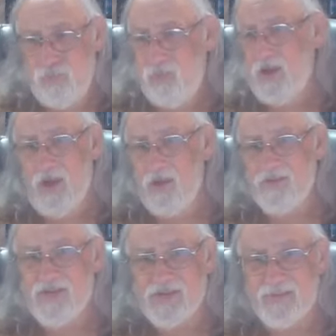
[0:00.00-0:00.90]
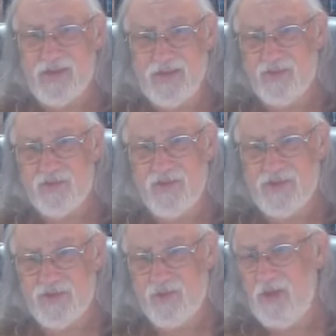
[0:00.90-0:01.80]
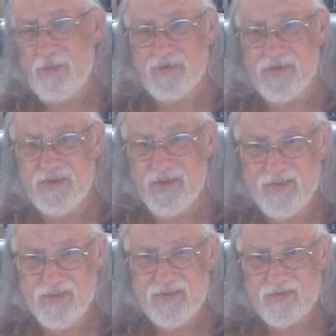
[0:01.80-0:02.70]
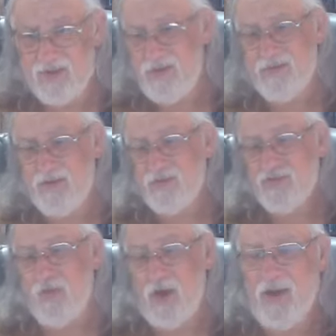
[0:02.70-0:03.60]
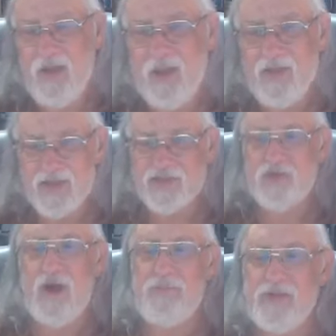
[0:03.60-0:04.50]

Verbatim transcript: We all need to be equally equipped, right? That's why that's why I